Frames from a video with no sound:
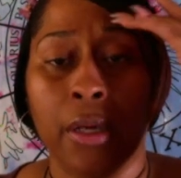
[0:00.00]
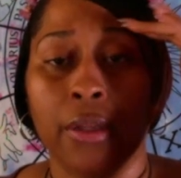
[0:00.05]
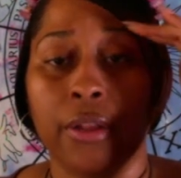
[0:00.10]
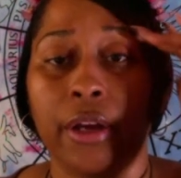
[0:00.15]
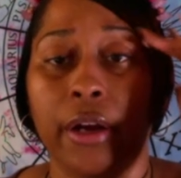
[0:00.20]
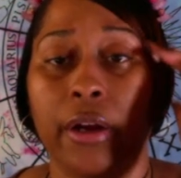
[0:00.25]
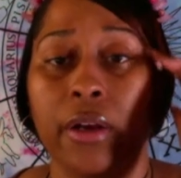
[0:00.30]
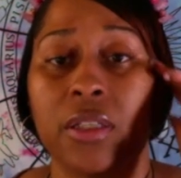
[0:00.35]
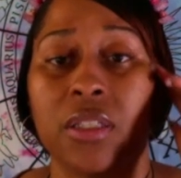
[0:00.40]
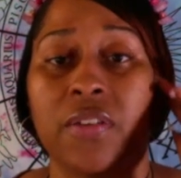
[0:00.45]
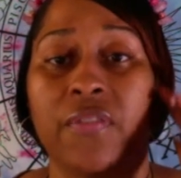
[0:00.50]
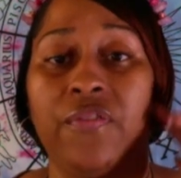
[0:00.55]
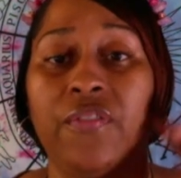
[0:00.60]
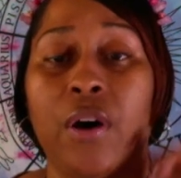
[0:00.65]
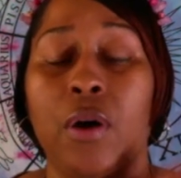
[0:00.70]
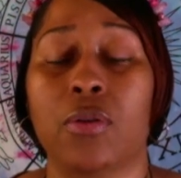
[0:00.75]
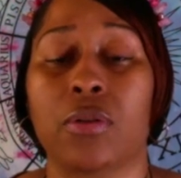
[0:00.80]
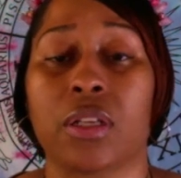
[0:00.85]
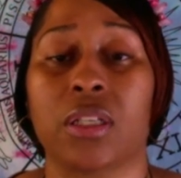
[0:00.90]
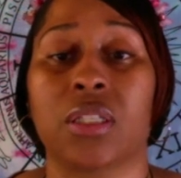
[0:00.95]
There is a
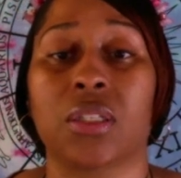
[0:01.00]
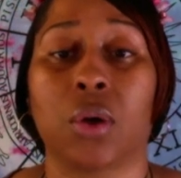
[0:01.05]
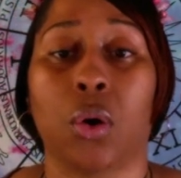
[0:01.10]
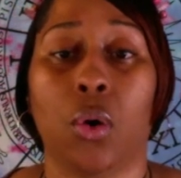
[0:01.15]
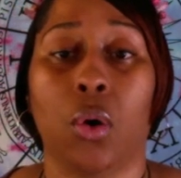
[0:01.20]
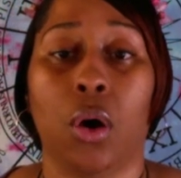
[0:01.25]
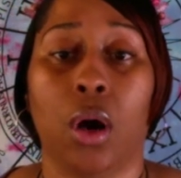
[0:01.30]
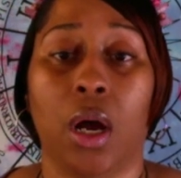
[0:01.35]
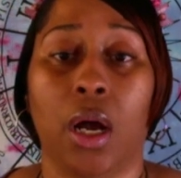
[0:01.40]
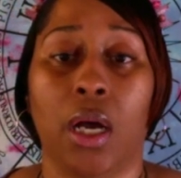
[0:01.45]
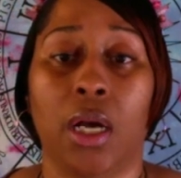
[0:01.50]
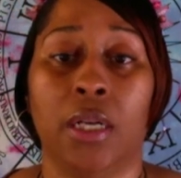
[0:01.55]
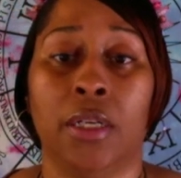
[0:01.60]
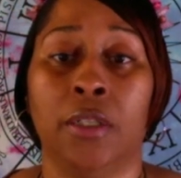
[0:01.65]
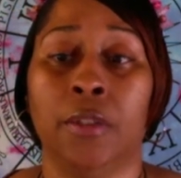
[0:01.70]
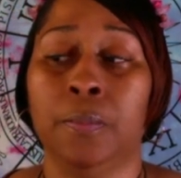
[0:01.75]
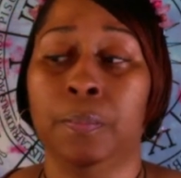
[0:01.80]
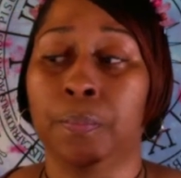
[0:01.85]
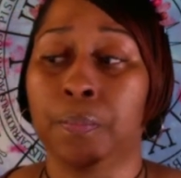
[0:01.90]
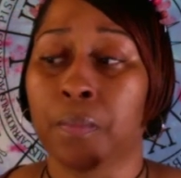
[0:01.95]
focus
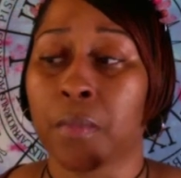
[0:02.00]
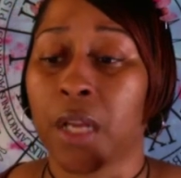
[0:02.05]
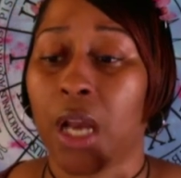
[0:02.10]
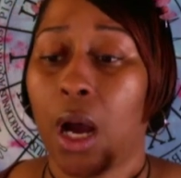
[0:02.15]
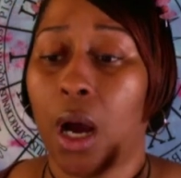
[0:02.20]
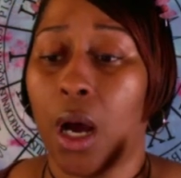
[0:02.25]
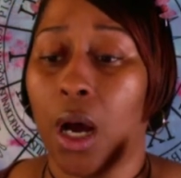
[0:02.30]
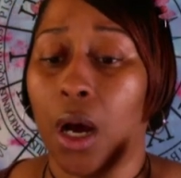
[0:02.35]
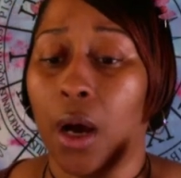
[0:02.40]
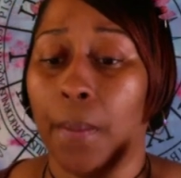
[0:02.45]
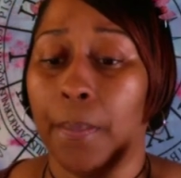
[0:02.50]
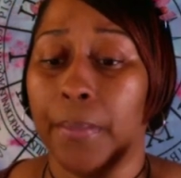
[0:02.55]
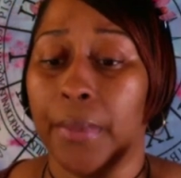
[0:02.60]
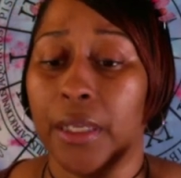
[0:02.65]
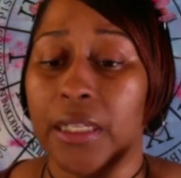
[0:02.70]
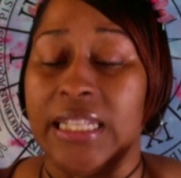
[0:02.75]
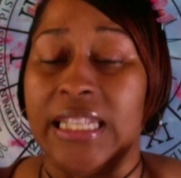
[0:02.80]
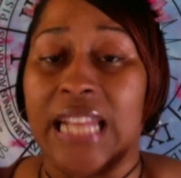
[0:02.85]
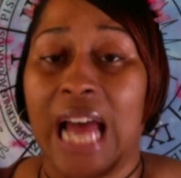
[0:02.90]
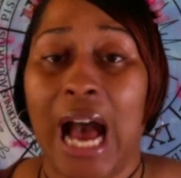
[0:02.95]
on um,
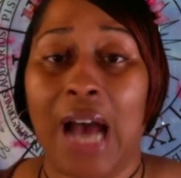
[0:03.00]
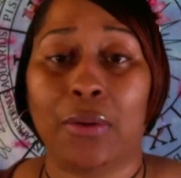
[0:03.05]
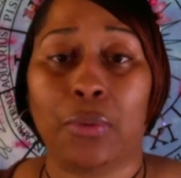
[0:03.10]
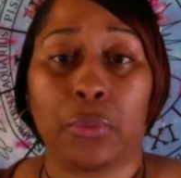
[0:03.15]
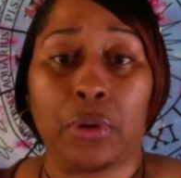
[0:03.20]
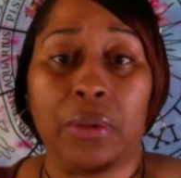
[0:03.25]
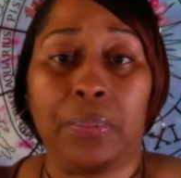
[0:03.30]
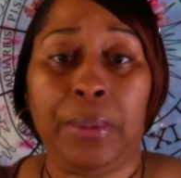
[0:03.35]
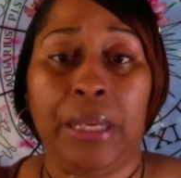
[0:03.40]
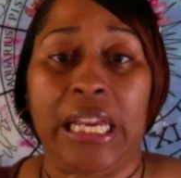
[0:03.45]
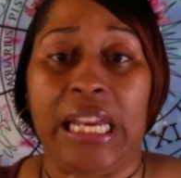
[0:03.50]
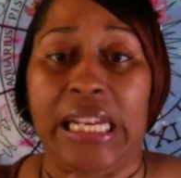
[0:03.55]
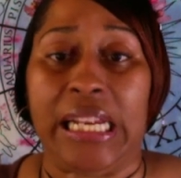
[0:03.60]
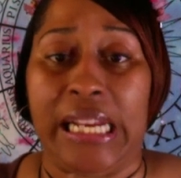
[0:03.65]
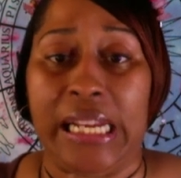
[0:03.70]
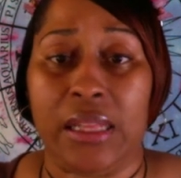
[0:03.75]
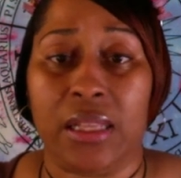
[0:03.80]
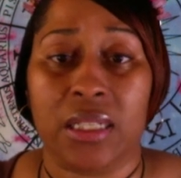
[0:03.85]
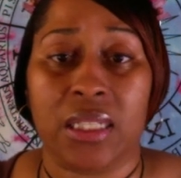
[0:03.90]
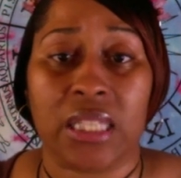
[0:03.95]
not
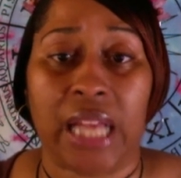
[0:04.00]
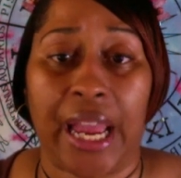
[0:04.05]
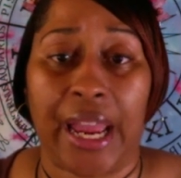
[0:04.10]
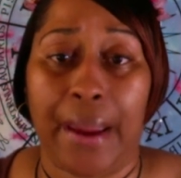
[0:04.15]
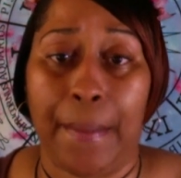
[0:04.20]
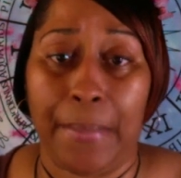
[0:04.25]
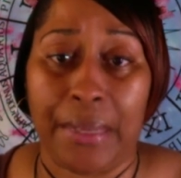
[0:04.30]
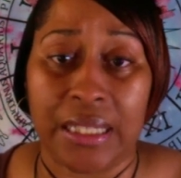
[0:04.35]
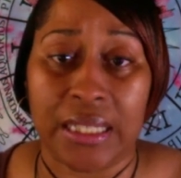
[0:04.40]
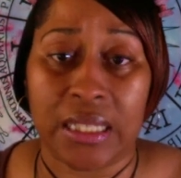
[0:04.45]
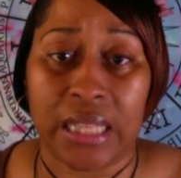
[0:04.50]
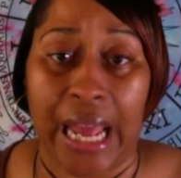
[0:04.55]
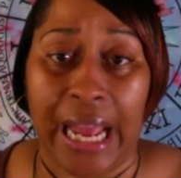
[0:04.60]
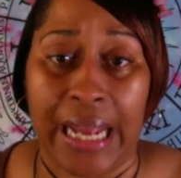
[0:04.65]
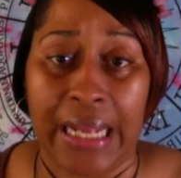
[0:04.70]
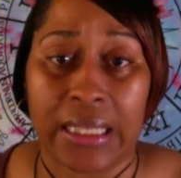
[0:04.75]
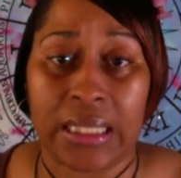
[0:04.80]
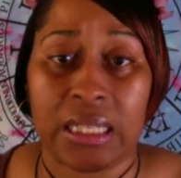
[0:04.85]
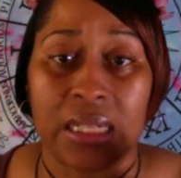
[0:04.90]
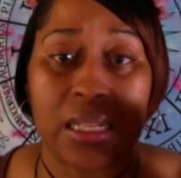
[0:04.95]
repeating the same
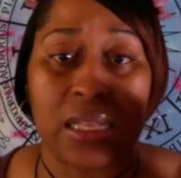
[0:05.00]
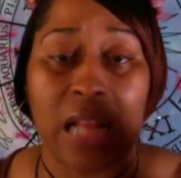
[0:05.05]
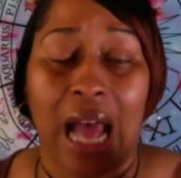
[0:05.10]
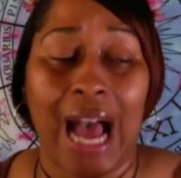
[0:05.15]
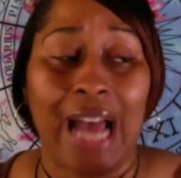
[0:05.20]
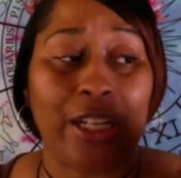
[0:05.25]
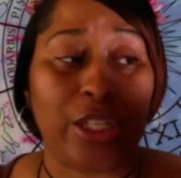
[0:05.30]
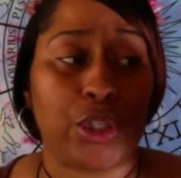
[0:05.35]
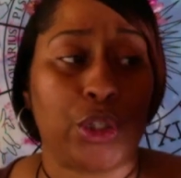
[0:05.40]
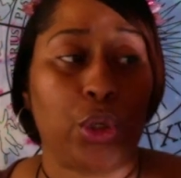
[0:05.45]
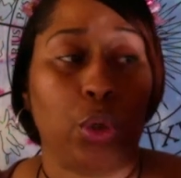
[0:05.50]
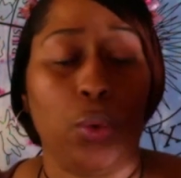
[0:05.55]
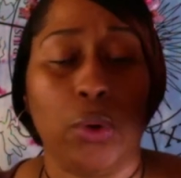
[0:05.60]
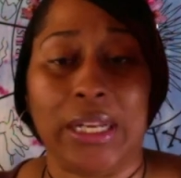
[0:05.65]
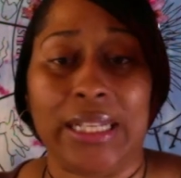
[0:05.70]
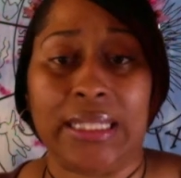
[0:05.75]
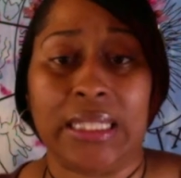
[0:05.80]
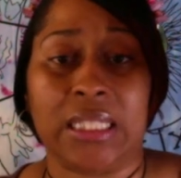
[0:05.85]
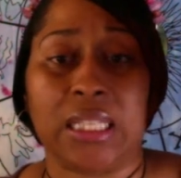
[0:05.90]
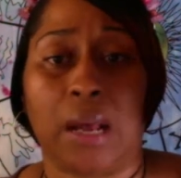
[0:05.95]
mistakes, not
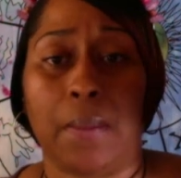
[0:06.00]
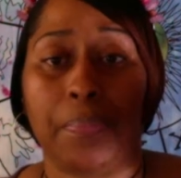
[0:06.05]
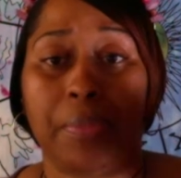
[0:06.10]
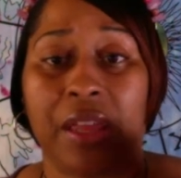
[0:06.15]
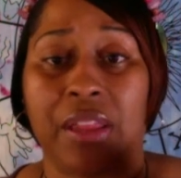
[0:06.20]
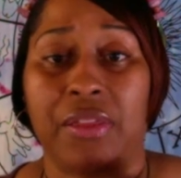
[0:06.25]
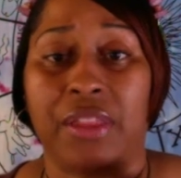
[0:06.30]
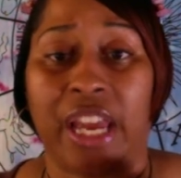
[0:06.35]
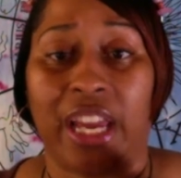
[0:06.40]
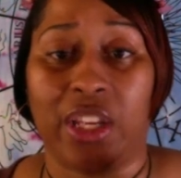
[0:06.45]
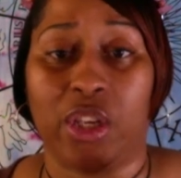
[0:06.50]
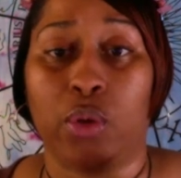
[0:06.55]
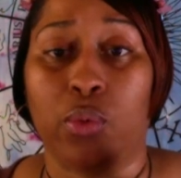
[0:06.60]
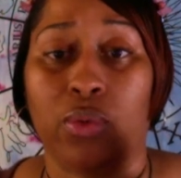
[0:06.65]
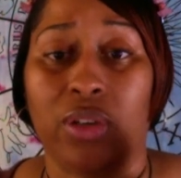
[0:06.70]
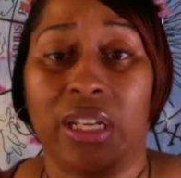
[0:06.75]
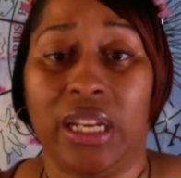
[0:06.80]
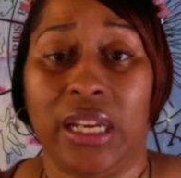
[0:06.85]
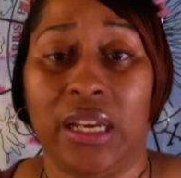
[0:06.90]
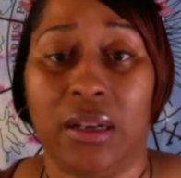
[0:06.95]
doing something that you
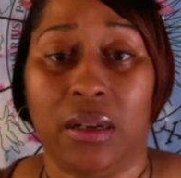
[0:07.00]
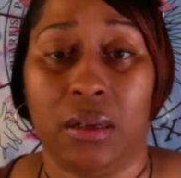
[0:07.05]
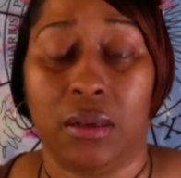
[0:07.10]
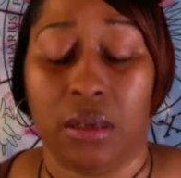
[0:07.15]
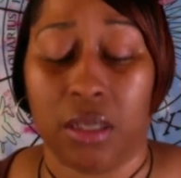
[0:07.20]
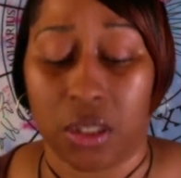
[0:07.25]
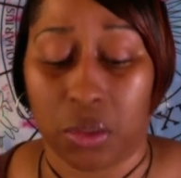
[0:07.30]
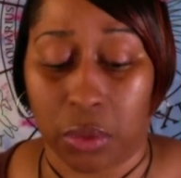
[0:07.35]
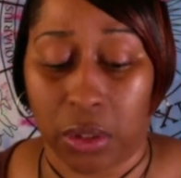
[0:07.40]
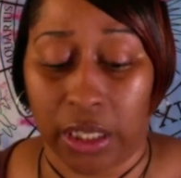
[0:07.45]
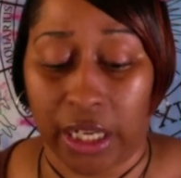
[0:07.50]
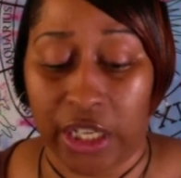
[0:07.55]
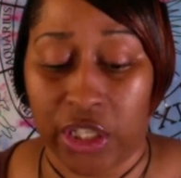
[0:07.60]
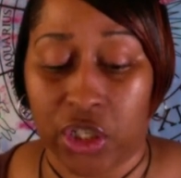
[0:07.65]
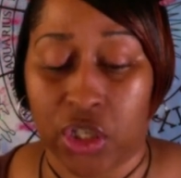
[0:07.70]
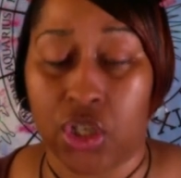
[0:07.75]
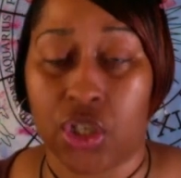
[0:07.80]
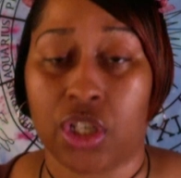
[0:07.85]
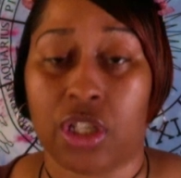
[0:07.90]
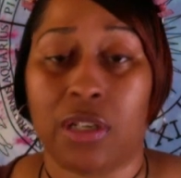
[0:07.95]
did in this
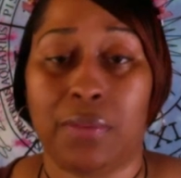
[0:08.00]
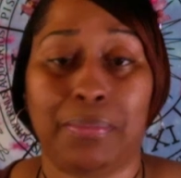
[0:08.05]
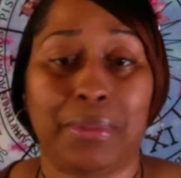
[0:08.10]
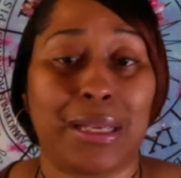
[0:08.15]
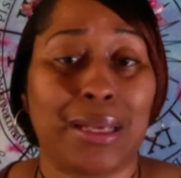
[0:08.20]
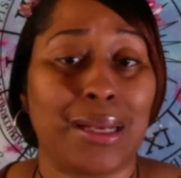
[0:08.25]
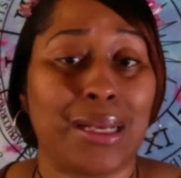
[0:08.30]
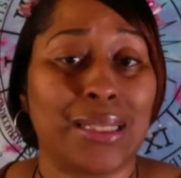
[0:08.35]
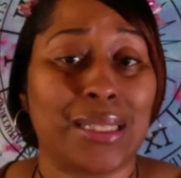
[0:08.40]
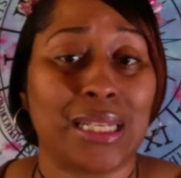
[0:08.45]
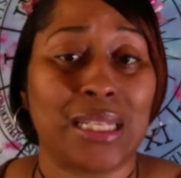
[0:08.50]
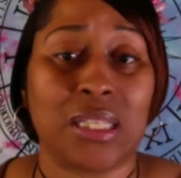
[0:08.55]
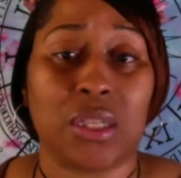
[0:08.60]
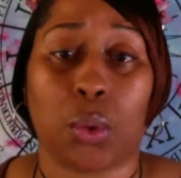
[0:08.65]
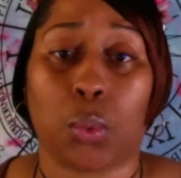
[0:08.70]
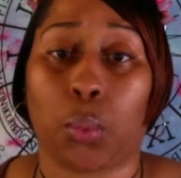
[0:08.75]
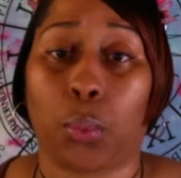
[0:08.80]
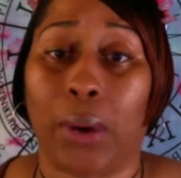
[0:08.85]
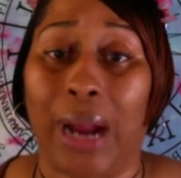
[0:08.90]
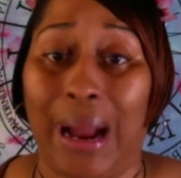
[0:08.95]
relationship because it's
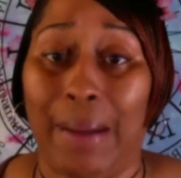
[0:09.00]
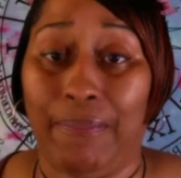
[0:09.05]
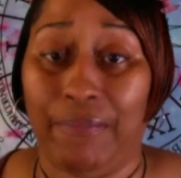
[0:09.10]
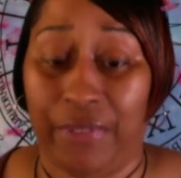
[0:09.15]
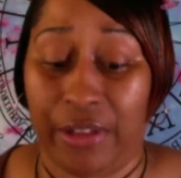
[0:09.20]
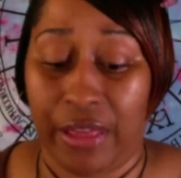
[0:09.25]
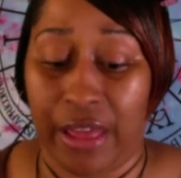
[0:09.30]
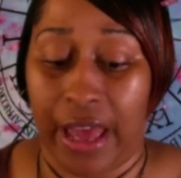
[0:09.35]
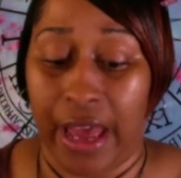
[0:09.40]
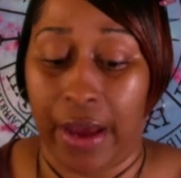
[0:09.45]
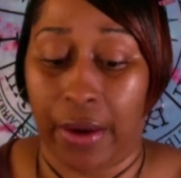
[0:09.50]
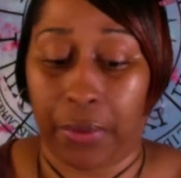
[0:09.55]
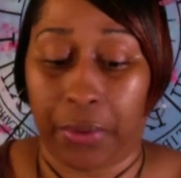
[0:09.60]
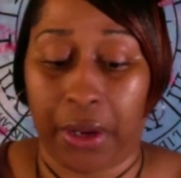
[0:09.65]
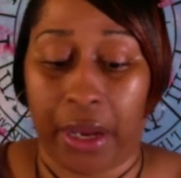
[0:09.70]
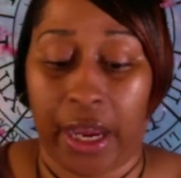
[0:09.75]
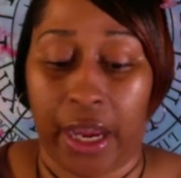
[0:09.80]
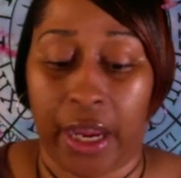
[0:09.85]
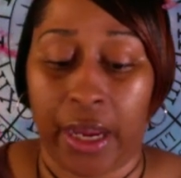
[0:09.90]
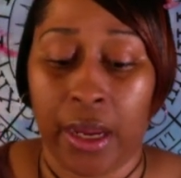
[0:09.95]
a wrap for that,
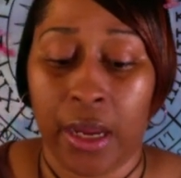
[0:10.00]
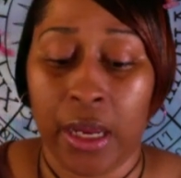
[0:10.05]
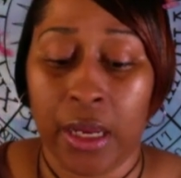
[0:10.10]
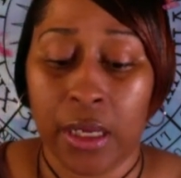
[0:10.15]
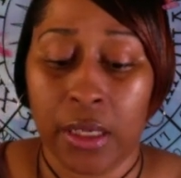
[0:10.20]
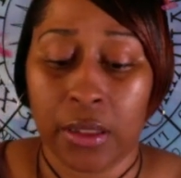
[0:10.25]
okay?